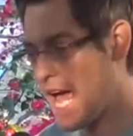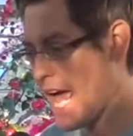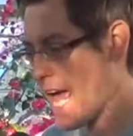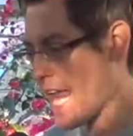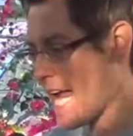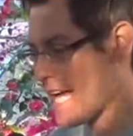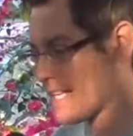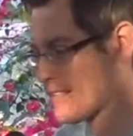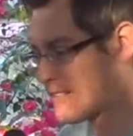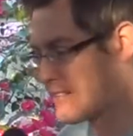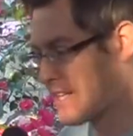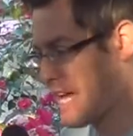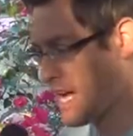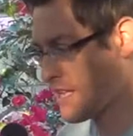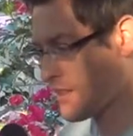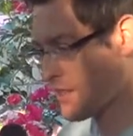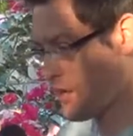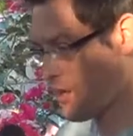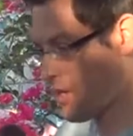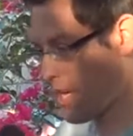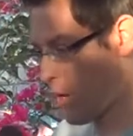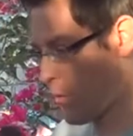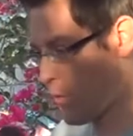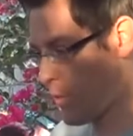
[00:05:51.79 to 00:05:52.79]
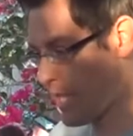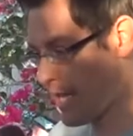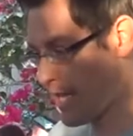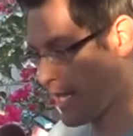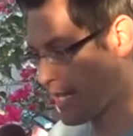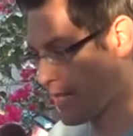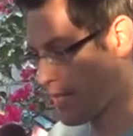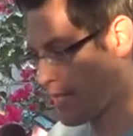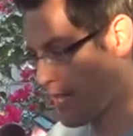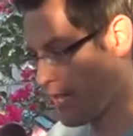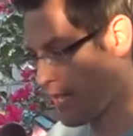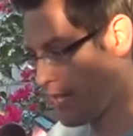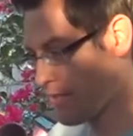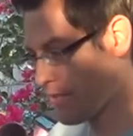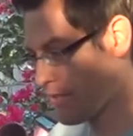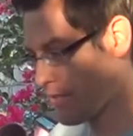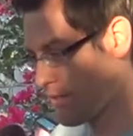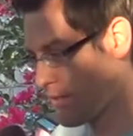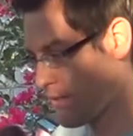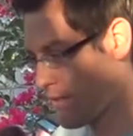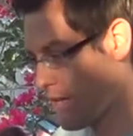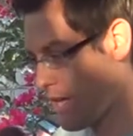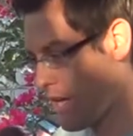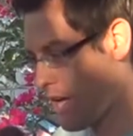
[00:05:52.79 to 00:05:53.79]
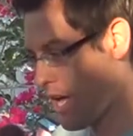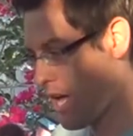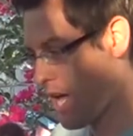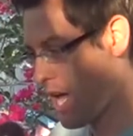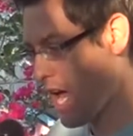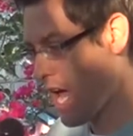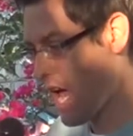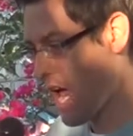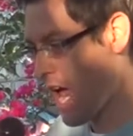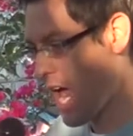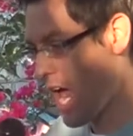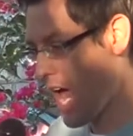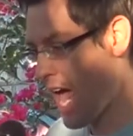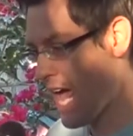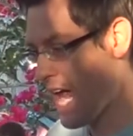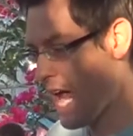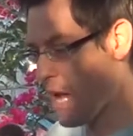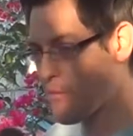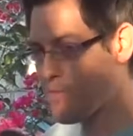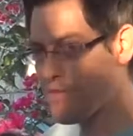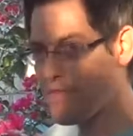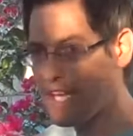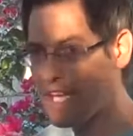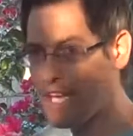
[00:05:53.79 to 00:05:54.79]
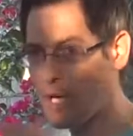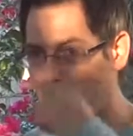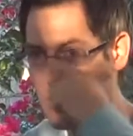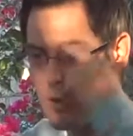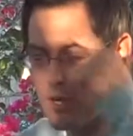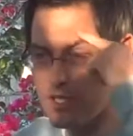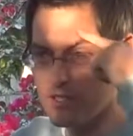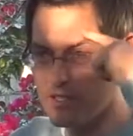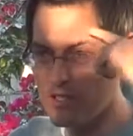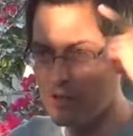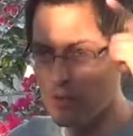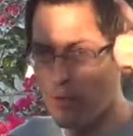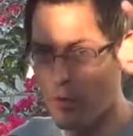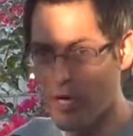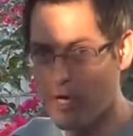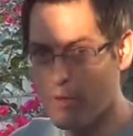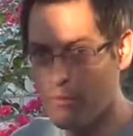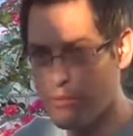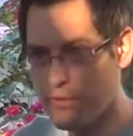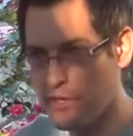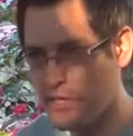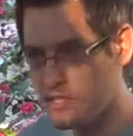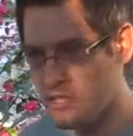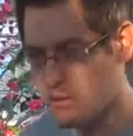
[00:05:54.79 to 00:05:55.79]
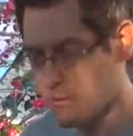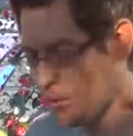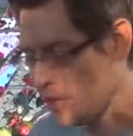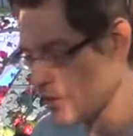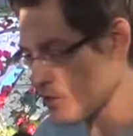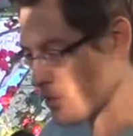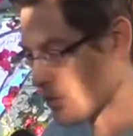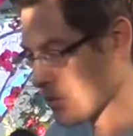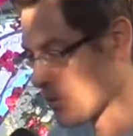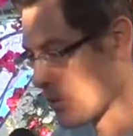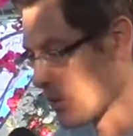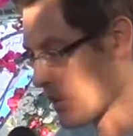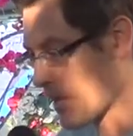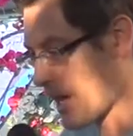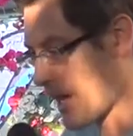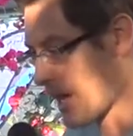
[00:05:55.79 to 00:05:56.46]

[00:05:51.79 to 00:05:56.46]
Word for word: And I sat there and I went like this, and I'm thinking, what is this weird prison ritual?